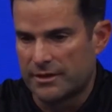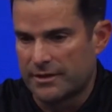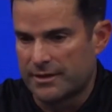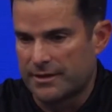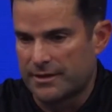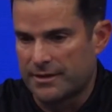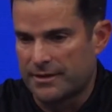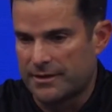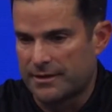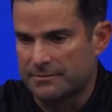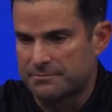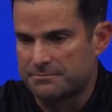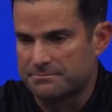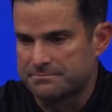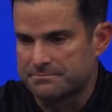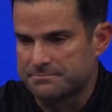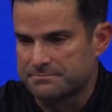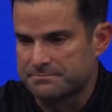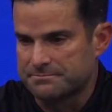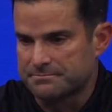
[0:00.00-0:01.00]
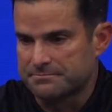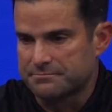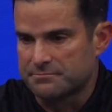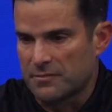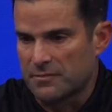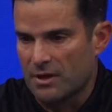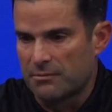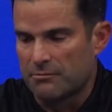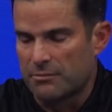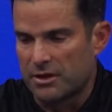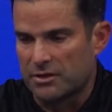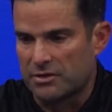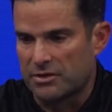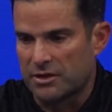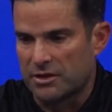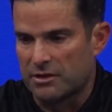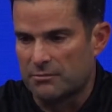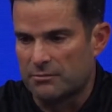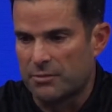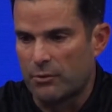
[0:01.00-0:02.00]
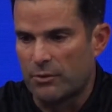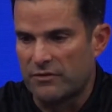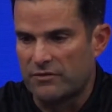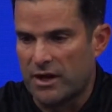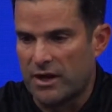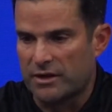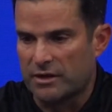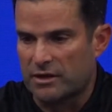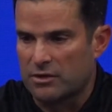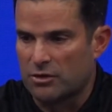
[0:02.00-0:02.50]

But we've got a